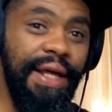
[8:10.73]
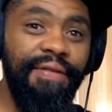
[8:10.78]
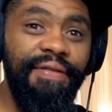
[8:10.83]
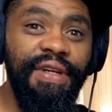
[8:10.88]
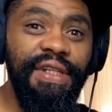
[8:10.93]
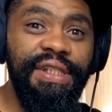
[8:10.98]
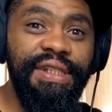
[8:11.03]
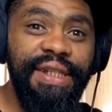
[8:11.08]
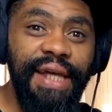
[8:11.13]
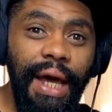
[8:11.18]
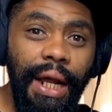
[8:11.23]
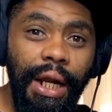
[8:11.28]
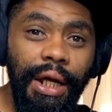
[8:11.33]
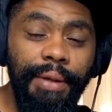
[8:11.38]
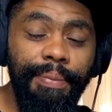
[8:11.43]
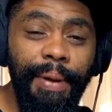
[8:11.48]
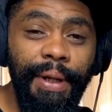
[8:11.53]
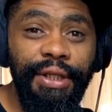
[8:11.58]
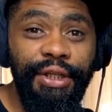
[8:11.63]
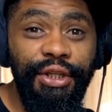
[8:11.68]
I never
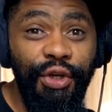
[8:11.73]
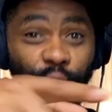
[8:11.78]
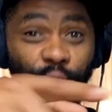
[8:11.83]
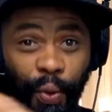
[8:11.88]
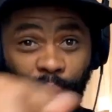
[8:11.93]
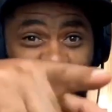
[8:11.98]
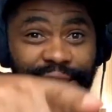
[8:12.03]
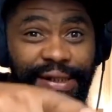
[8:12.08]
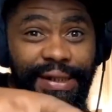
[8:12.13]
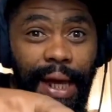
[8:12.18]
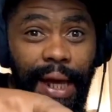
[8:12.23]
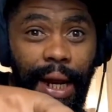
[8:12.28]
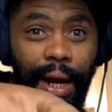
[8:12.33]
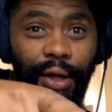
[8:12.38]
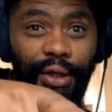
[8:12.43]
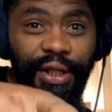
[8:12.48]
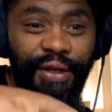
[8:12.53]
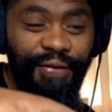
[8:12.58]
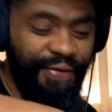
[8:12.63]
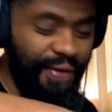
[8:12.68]
sell out, but you will
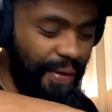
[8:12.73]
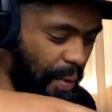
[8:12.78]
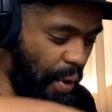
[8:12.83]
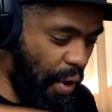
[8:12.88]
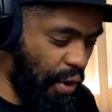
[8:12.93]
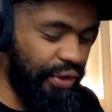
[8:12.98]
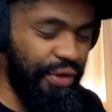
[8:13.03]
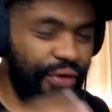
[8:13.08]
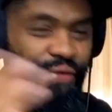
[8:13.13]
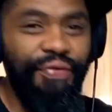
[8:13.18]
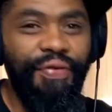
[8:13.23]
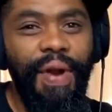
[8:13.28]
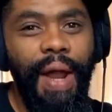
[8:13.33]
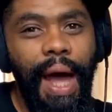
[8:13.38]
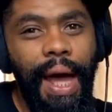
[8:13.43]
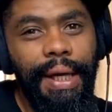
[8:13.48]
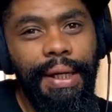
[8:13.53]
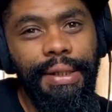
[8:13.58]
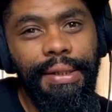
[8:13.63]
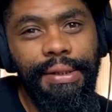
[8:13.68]
sell out if I'm on your
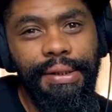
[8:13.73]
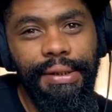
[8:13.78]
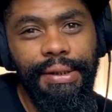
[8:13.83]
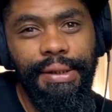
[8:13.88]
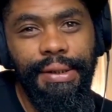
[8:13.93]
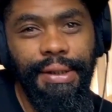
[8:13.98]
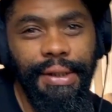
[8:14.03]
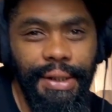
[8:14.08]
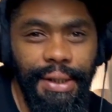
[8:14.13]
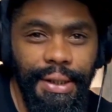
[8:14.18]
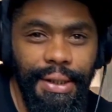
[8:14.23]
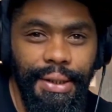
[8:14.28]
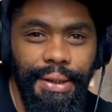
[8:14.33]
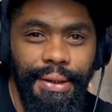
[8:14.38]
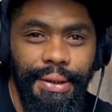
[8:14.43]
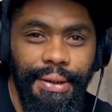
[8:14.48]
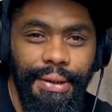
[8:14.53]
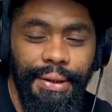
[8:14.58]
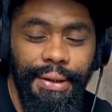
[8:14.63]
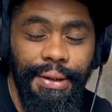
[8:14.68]
flyers.
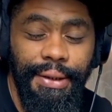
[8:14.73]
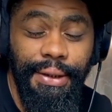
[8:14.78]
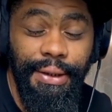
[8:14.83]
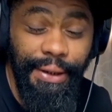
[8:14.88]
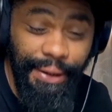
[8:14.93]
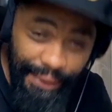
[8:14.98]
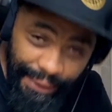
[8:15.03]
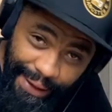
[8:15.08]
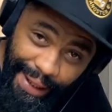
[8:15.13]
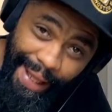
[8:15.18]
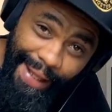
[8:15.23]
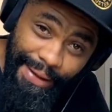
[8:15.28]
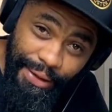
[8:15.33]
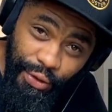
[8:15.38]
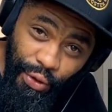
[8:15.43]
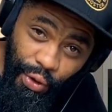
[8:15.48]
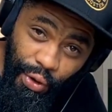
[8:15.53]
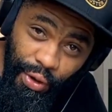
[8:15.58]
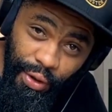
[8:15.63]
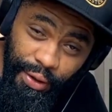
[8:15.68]

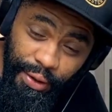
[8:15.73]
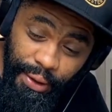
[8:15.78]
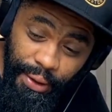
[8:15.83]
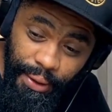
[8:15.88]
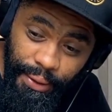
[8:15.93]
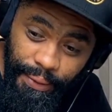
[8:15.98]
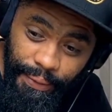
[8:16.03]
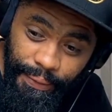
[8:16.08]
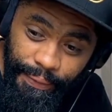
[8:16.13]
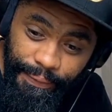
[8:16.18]
That's odd.